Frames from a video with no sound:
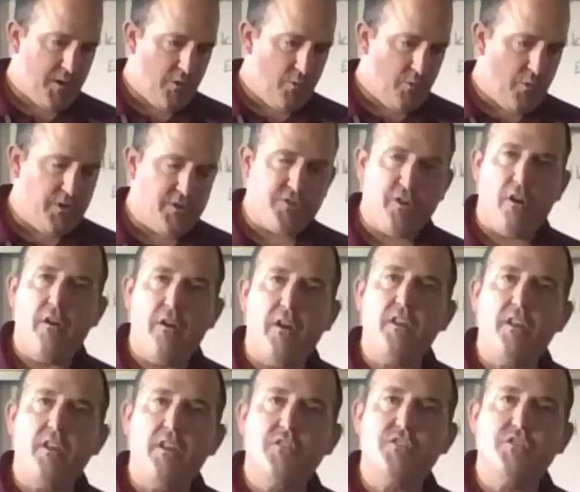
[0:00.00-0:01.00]

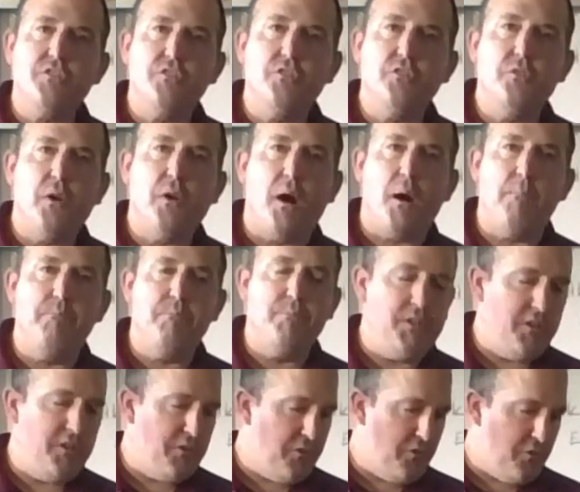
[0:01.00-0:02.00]
Returning to a
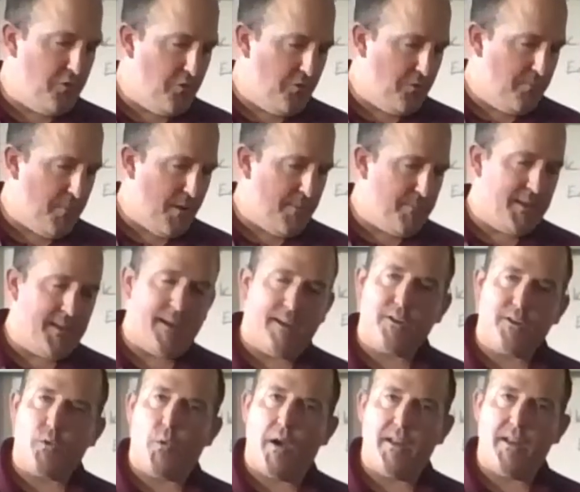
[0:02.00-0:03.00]
blue, maybe
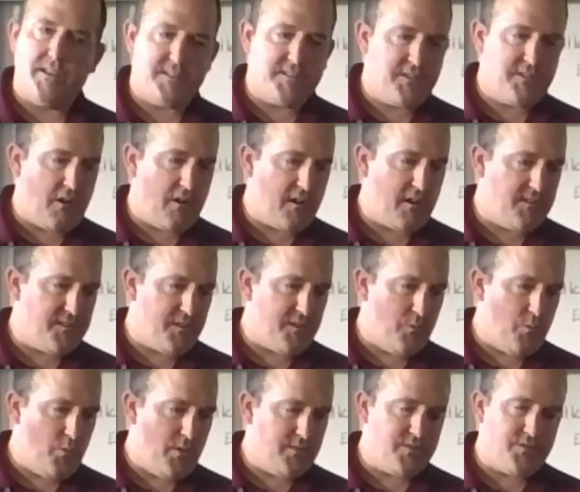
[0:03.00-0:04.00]
not quite as dark as
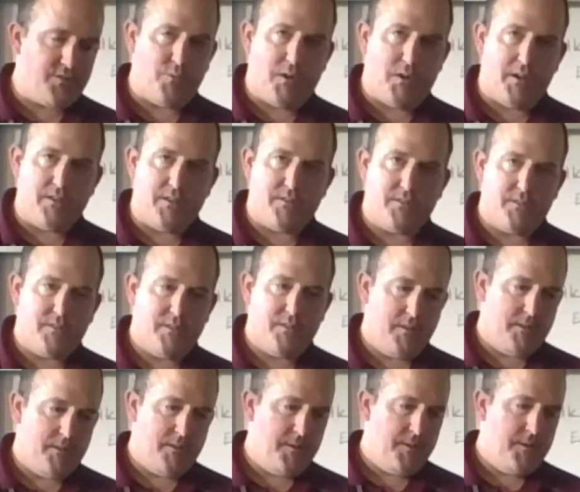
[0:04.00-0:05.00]
it once was,
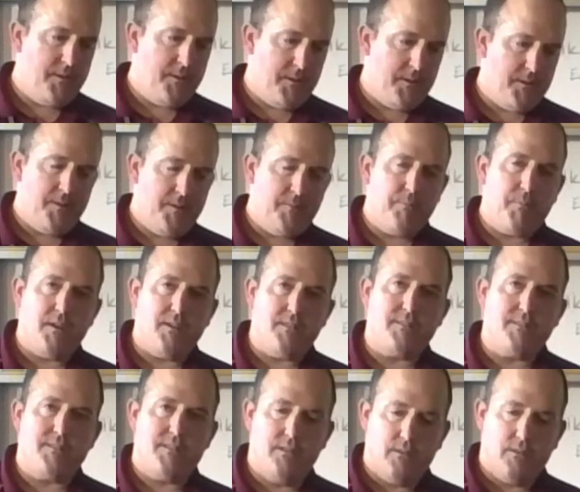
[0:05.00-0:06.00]
but it's
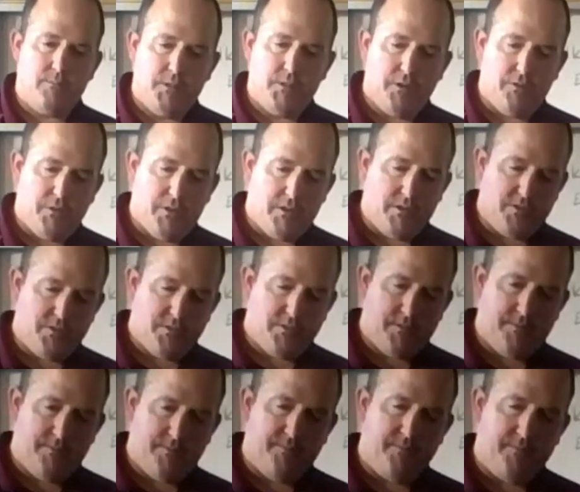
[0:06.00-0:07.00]
still bluish.
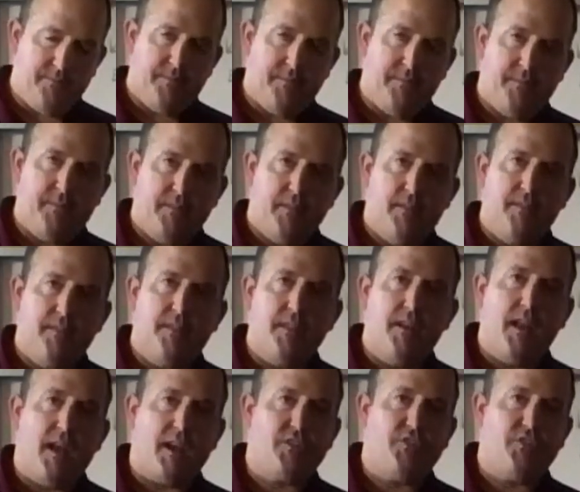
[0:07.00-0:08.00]
The
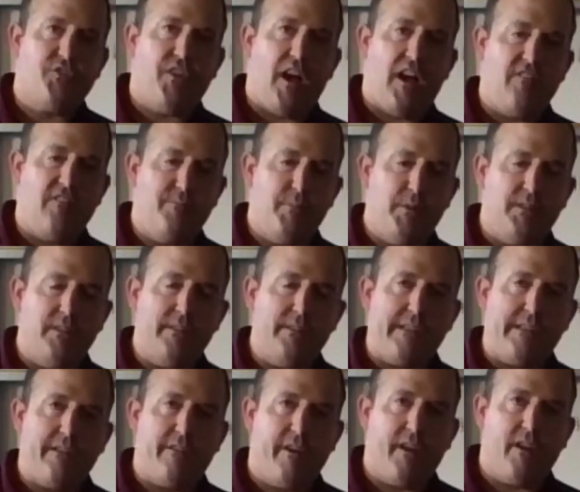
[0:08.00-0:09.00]
next 5
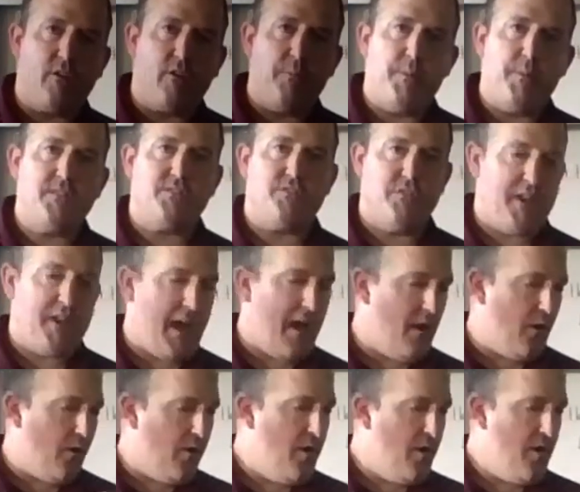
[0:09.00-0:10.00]
milliliter increment. So
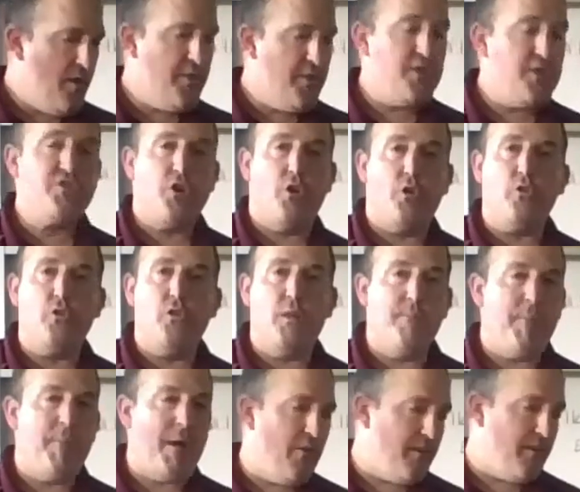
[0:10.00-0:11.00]
now the total
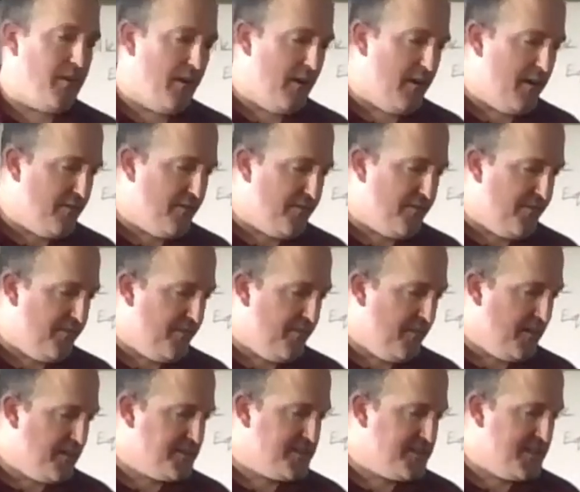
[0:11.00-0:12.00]
amount of
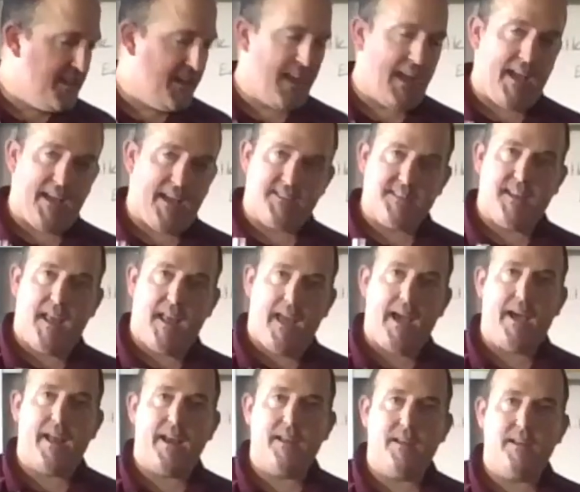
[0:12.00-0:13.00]
acetic acid
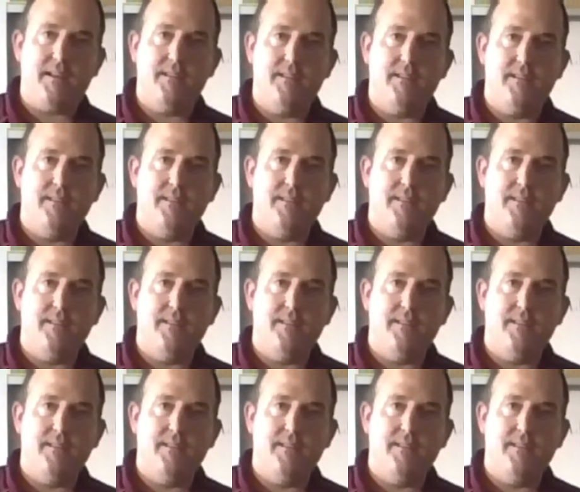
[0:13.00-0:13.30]
added